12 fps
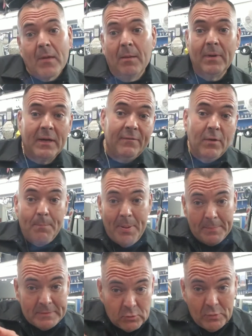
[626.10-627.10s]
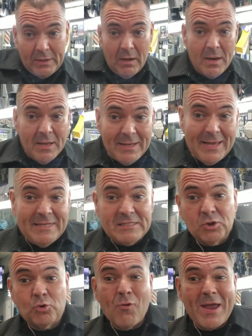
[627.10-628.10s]
I'm going to give you a pipsqueak on it.
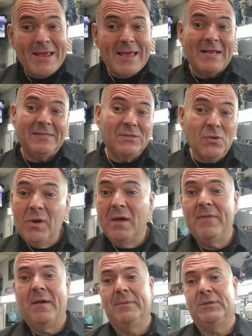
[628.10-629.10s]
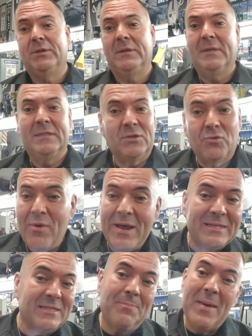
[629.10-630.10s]
It's great. I still love that machine. It's great.
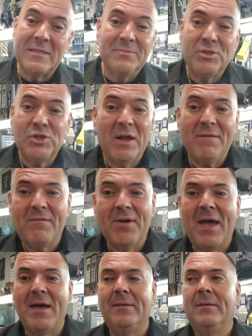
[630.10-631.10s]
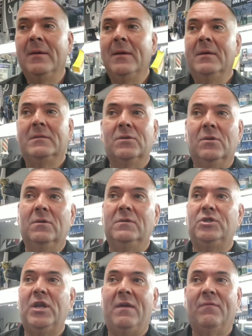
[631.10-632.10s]
It's the best machine I've ever had. So
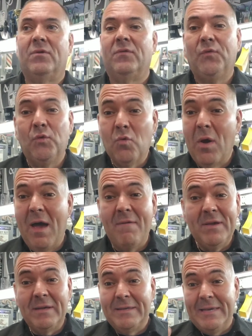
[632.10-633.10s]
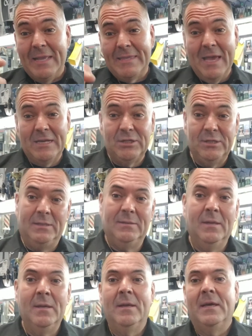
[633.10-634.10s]
shaver, if you don't have it, get that shit.
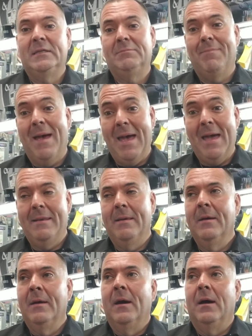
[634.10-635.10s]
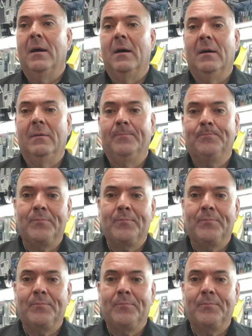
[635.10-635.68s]
It's bad. Uh,